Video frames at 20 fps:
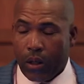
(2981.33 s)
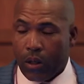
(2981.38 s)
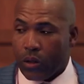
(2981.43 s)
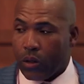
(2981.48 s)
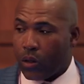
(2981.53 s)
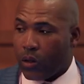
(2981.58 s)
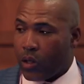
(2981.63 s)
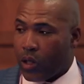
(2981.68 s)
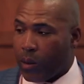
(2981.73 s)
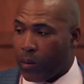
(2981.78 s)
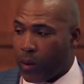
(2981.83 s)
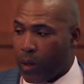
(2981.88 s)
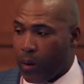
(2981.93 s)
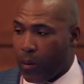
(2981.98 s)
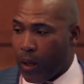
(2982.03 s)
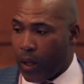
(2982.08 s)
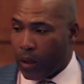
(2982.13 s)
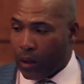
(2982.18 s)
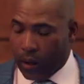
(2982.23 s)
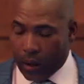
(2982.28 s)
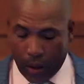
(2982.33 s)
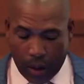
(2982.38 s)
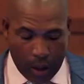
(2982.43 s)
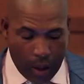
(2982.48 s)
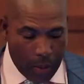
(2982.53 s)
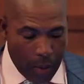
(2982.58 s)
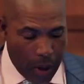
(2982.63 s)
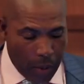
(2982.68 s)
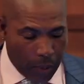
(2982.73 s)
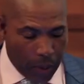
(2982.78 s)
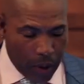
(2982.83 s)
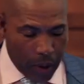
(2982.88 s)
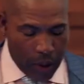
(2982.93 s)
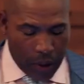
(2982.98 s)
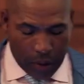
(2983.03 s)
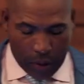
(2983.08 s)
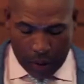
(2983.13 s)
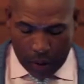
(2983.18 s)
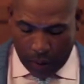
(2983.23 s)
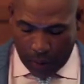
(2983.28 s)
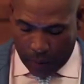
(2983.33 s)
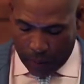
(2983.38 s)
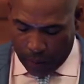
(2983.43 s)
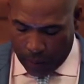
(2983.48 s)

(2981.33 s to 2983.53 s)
So Jim, come on, come up, please.